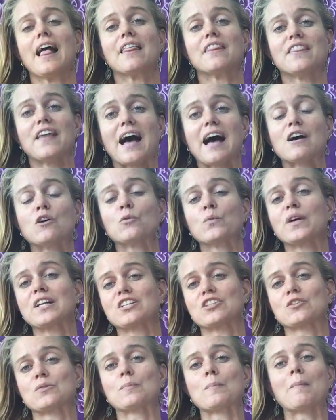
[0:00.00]
that
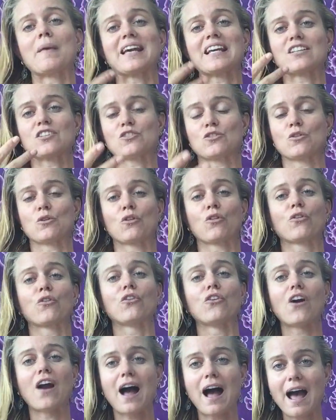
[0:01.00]
which makes you
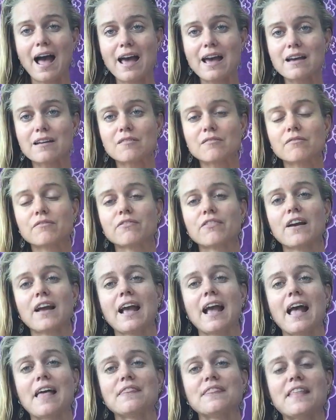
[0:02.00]
thrive,
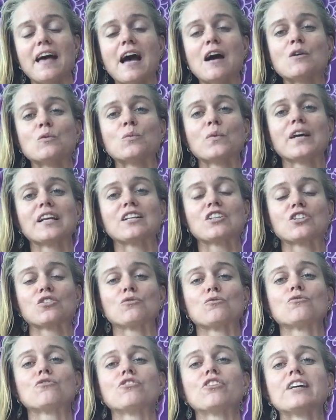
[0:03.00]
and that which
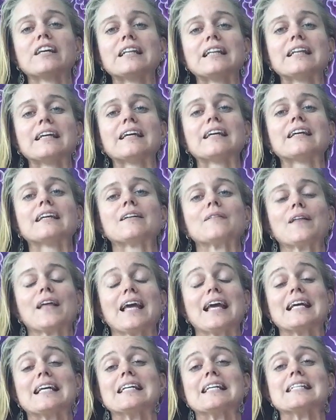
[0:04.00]
really
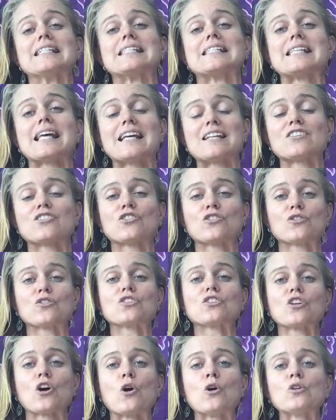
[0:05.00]
sets your
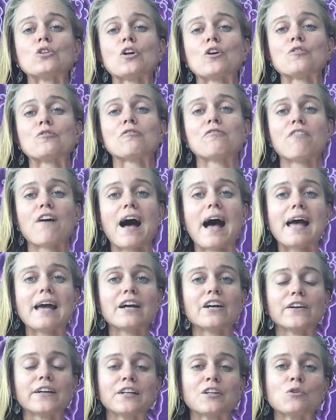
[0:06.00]
soul on
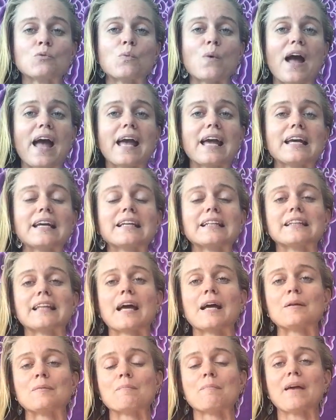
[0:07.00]
fire in a way
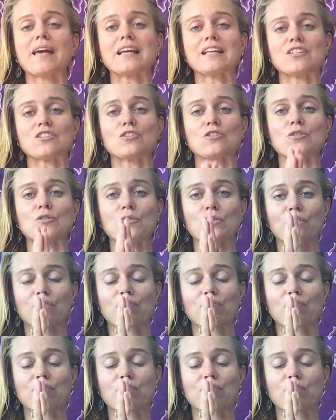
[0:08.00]
that makes you